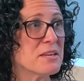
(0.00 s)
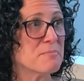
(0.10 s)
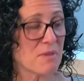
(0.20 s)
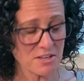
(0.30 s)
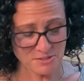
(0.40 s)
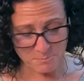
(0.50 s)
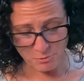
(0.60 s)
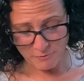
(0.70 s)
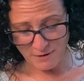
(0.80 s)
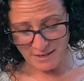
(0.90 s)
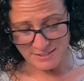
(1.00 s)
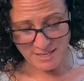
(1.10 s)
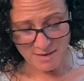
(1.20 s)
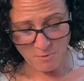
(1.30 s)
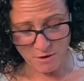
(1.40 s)
must provide
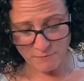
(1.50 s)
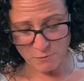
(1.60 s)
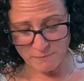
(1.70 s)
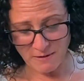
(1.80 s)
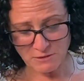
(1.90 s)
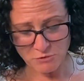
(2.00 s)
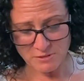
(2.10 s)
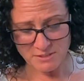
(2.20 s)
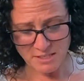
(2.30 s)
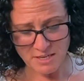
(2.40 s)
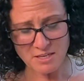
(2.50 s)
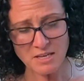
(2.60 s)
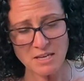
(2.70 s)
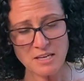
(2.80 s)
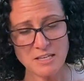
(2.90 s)
time off for Veterans Day
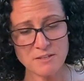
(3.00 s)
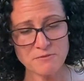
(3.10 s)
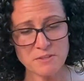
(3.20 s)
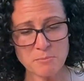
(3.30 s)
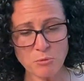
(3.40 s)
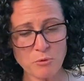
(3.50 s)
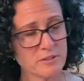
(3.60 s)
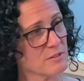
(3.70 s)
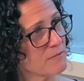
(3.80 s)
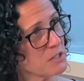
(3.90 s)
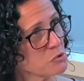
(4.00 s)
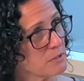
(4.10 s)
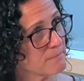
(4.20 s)
if the employee is a veteran.